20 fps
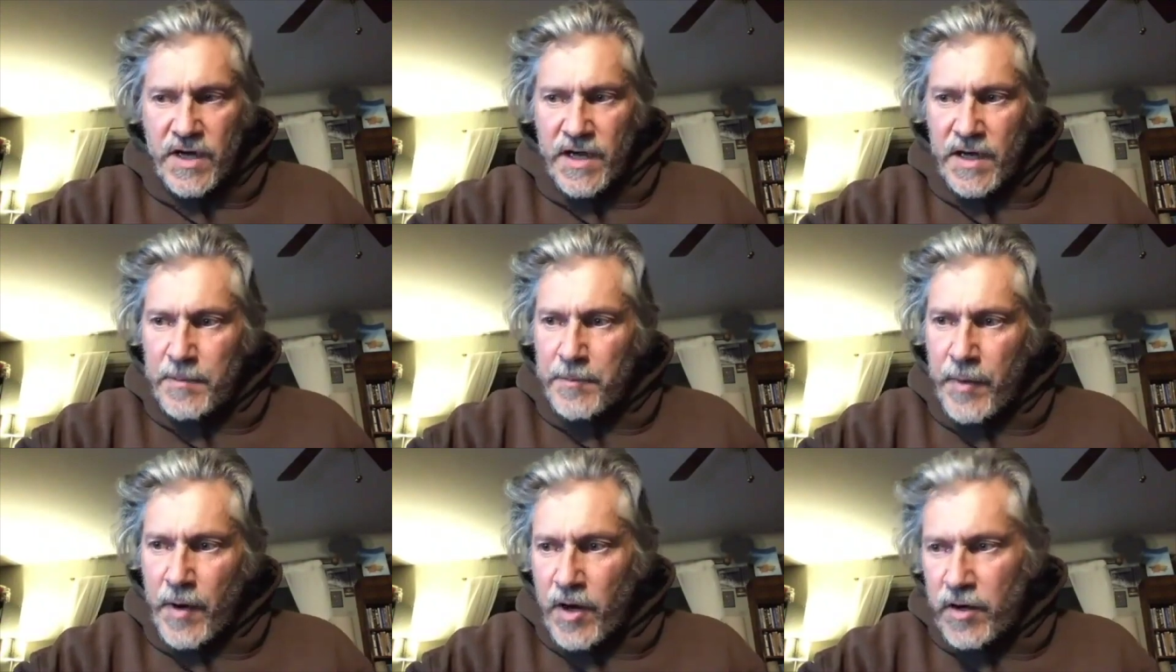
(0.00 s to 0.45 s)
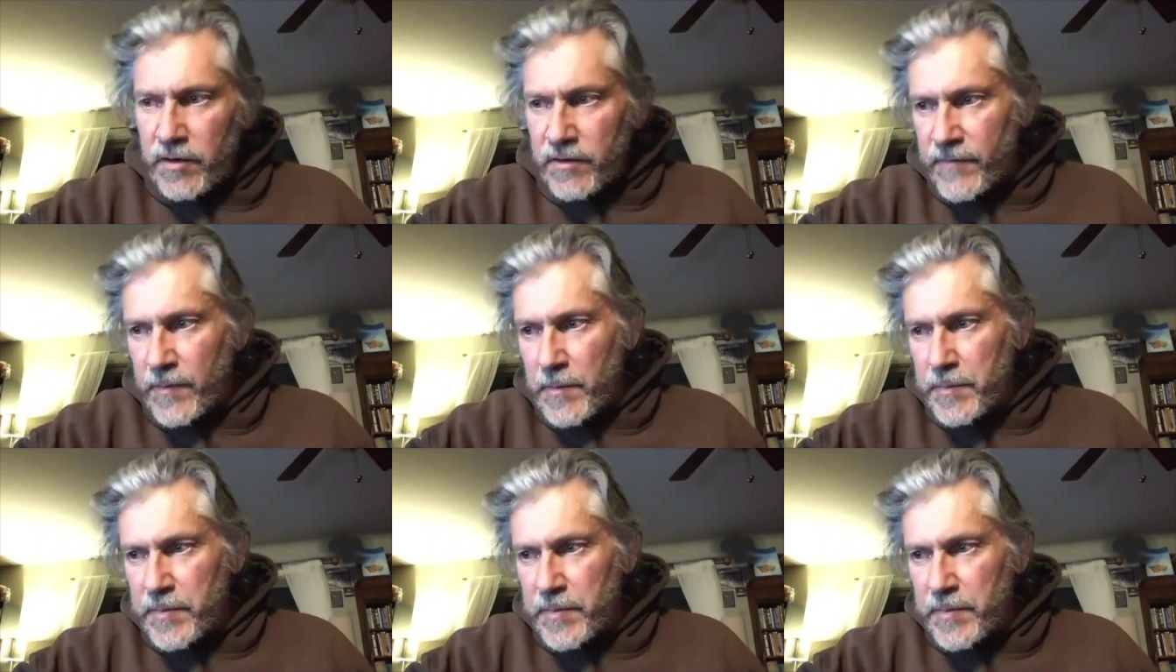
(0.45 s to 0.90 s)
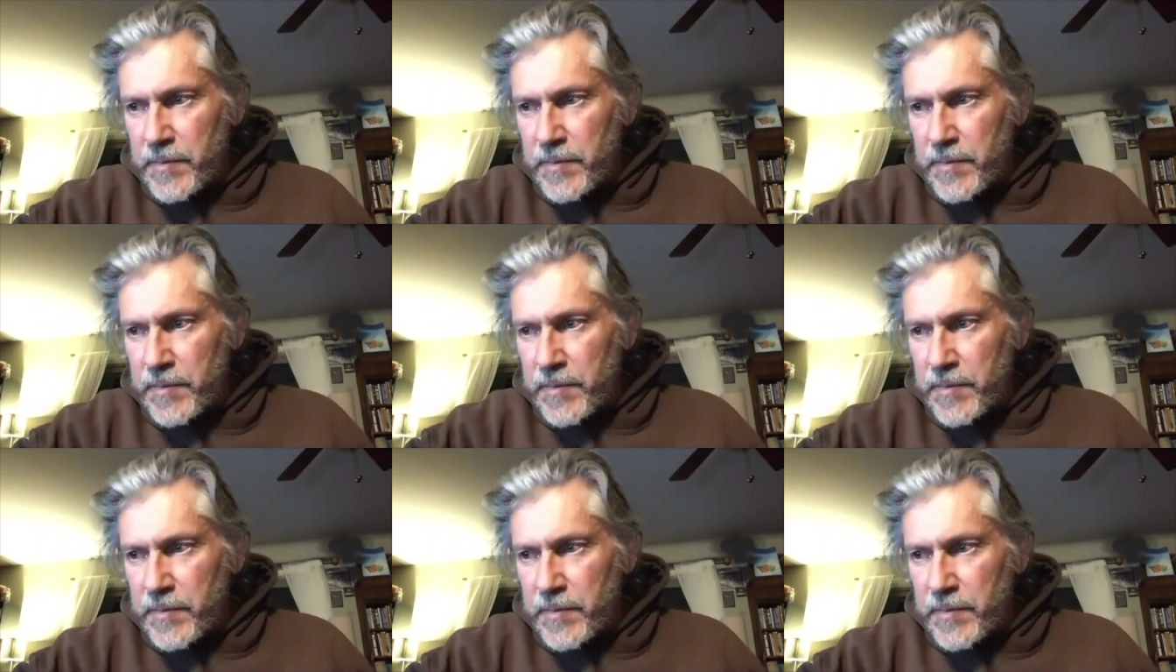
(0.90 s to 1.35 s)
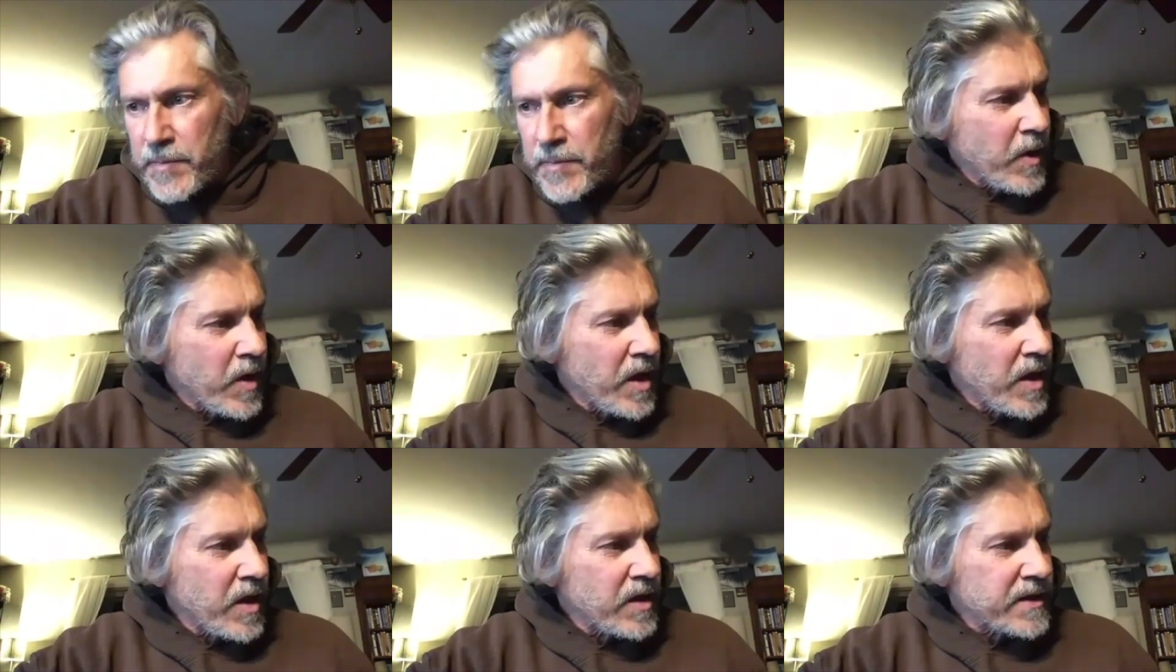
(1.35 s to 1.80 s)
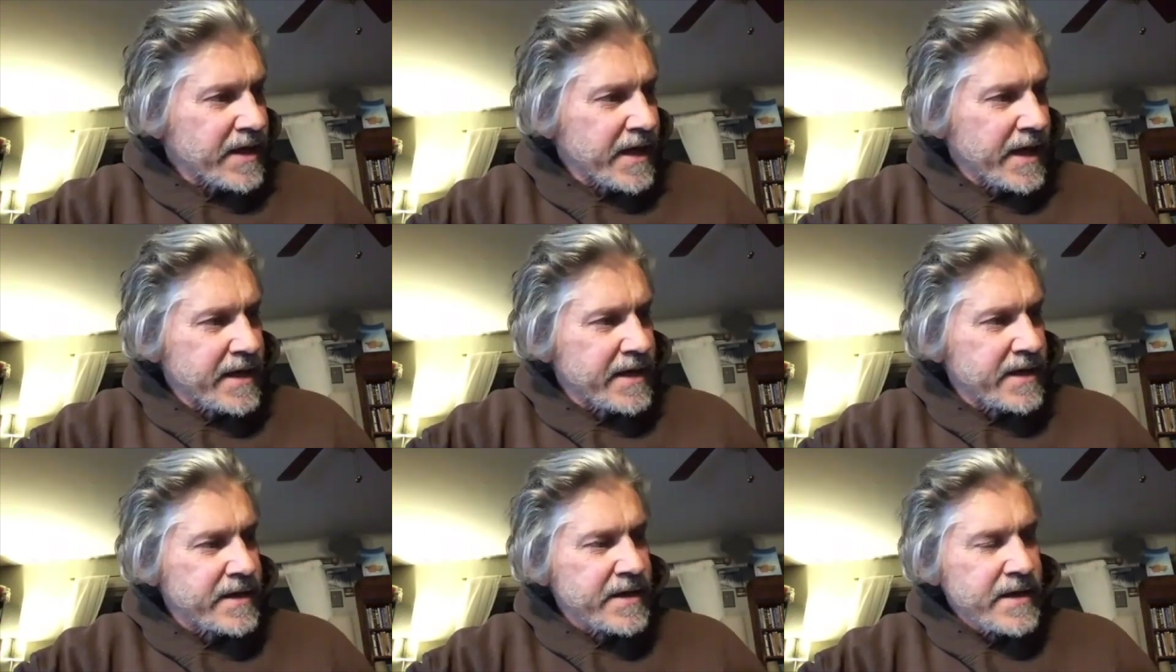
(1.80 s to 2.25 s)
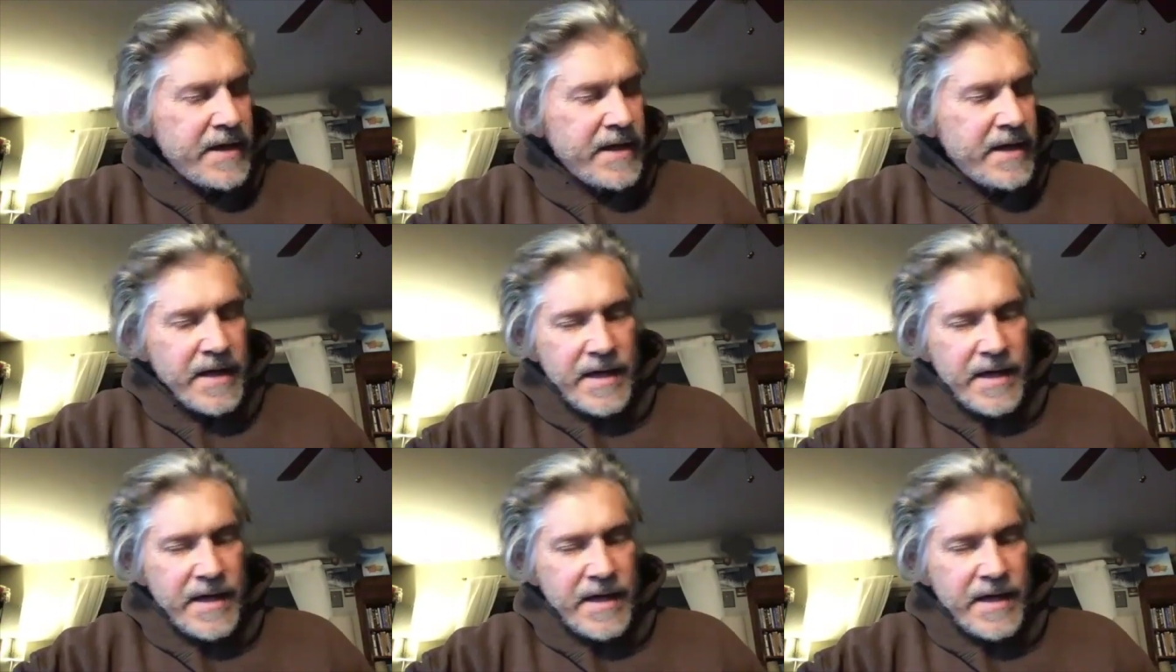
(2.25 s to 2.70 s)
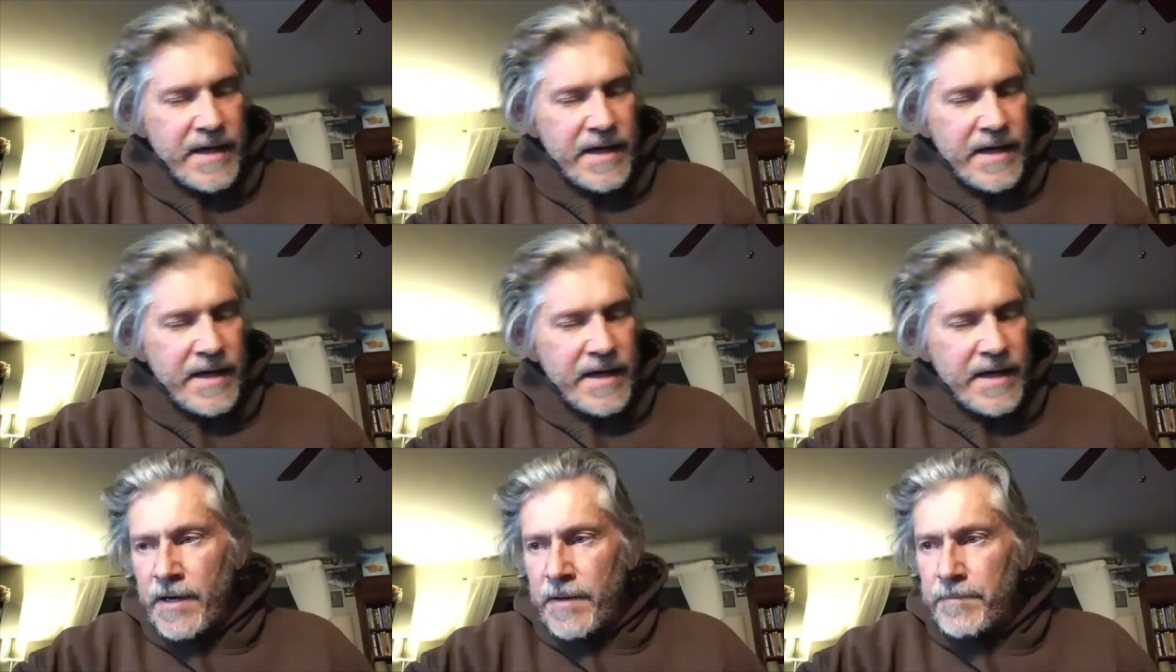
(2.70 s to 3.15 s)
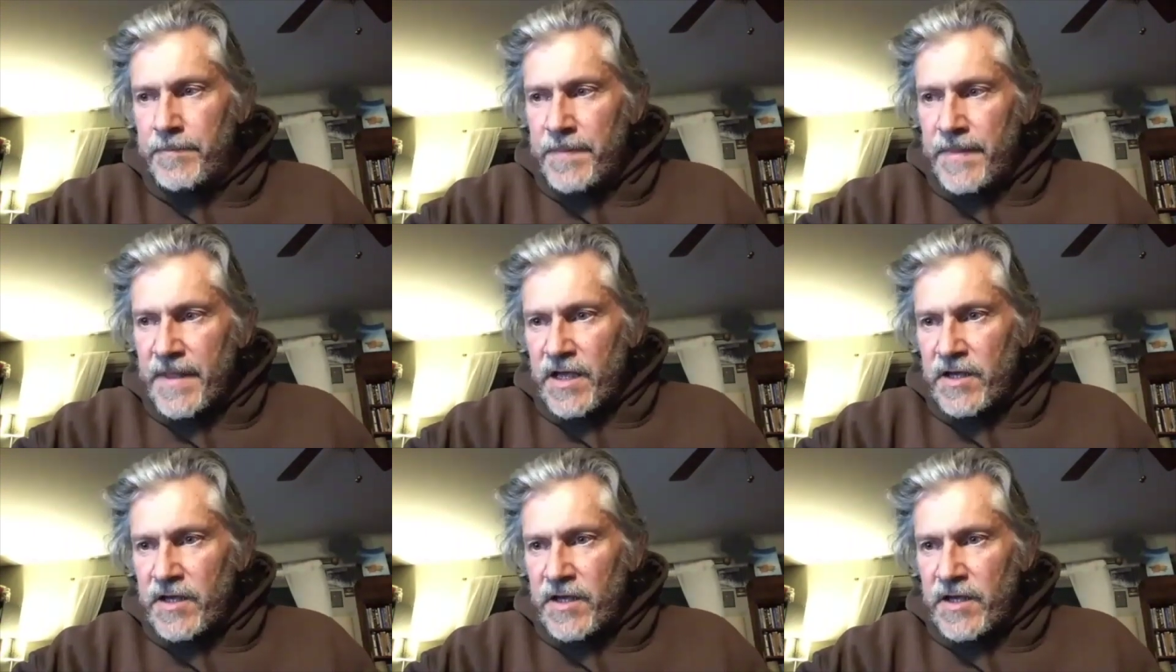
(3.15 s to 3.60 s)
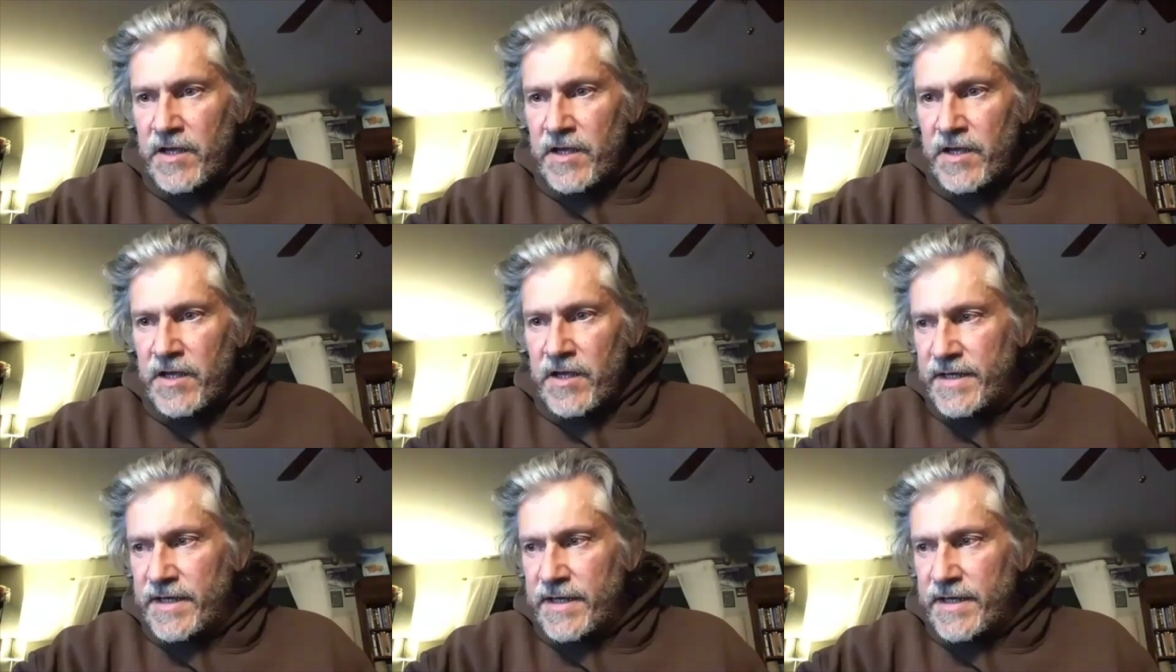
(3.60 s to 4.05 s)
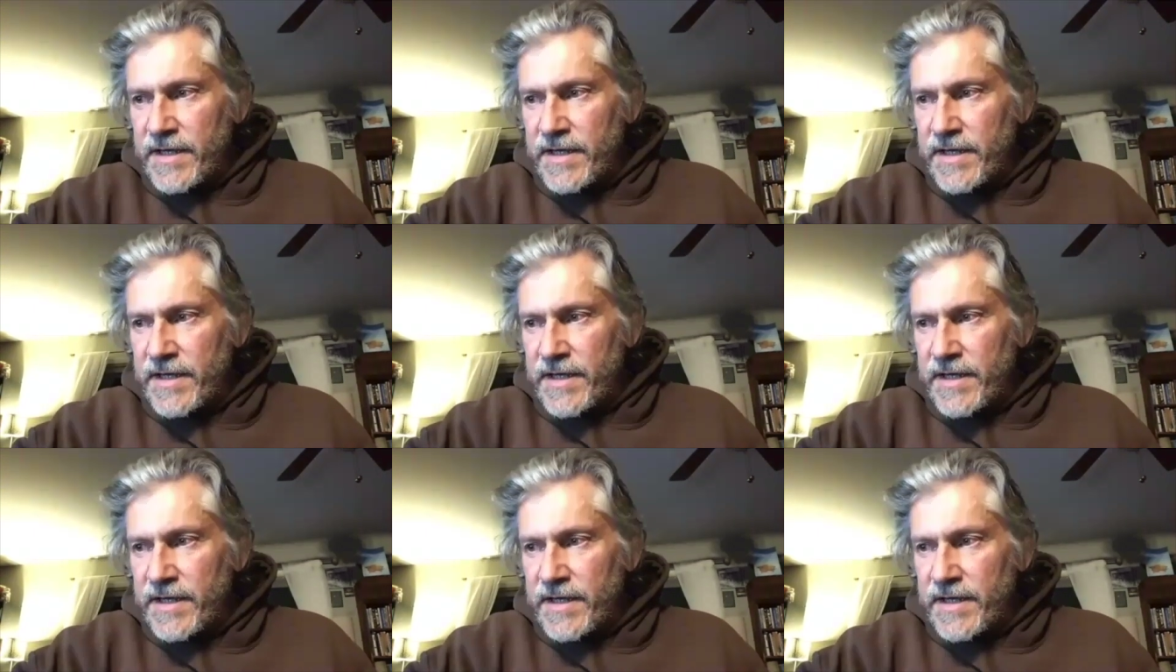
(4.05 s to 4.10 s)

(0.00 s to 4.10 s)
borrowing from Peter to pay Paul, kind of using,